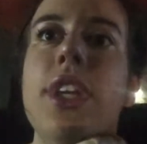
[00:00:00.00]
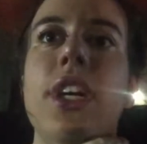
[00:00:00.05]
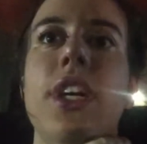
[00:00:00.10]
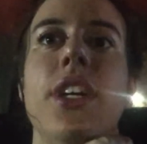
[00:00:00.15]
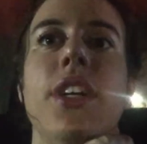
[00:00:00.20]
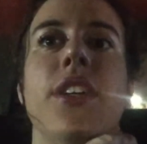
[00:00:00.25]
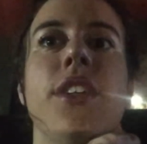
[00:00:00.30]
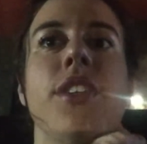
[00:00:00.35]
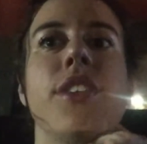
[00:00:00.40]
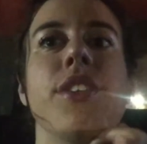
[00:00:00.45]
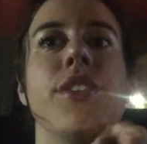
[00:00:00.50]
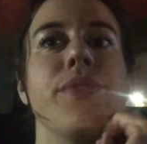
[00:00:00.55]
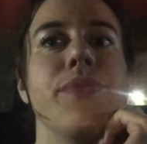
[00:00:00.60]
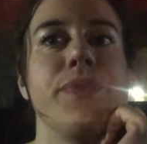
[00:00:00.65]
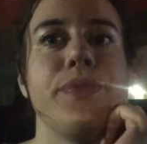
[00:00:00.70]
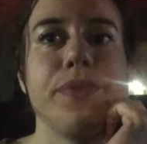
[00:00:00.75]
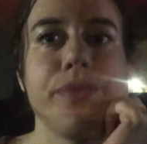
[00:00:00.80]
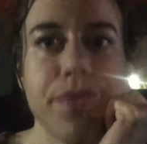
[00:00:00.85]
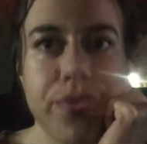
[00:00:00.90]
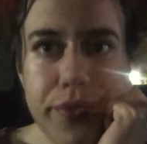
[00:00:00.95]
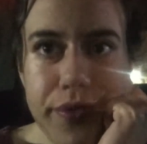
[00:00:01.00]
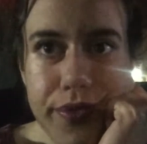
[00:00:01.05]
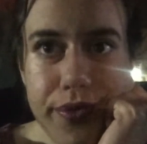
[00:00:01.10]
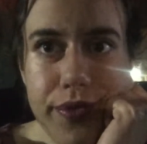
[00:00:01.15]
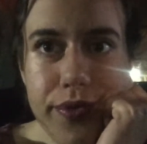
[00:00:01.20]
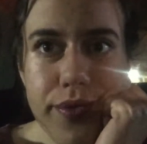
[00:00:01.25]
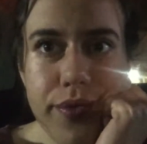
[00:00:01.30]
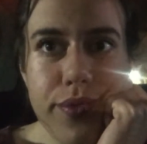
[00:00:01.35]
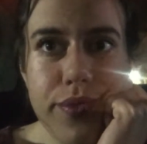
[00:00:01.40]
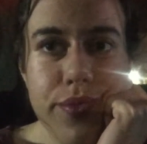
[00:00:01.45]
I was like,
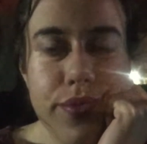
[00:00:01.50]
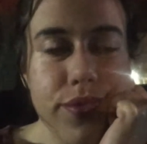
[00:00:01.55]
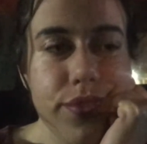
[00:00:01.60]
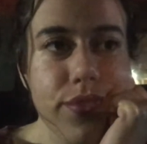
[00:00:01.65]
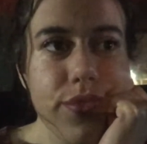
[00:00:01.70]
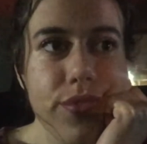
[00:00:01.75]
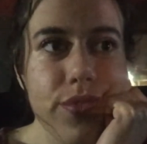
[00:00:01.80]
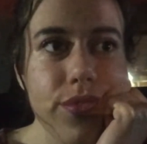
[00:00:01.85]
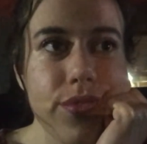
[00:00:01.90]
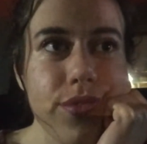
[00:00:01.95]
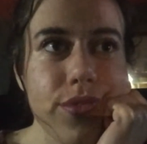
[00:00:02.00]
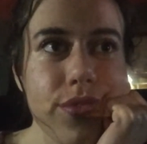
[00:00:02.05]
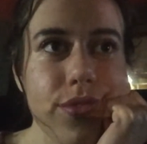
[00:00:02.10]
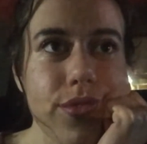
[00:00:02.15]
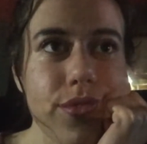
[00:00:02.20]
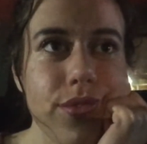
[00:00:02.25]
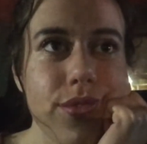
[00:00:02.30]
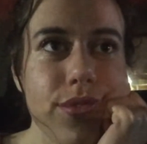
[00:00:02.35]
why do you watch this?